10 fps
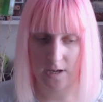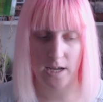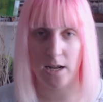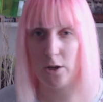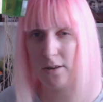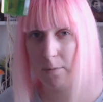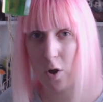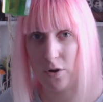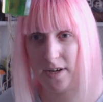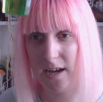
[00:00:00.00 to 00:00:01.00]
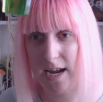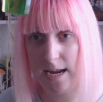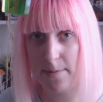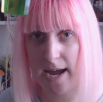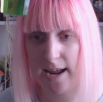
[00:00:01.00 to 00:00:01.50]
And I got them on
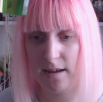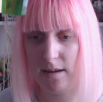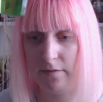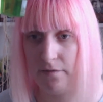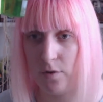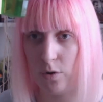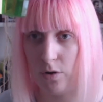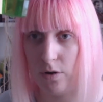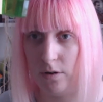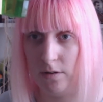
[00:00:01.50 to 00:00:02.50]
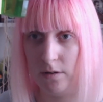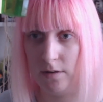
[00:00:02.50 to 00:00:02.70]
eBay for